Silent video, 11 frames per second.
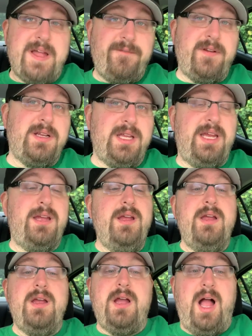Definitely,
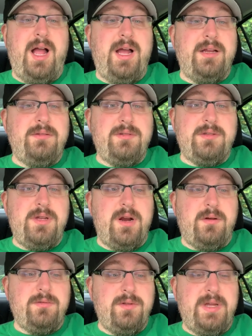uh,
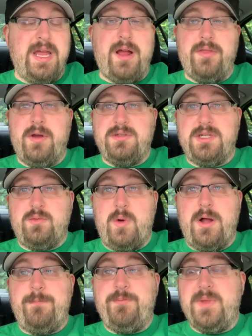you know, get on those as
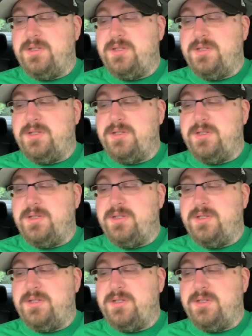well.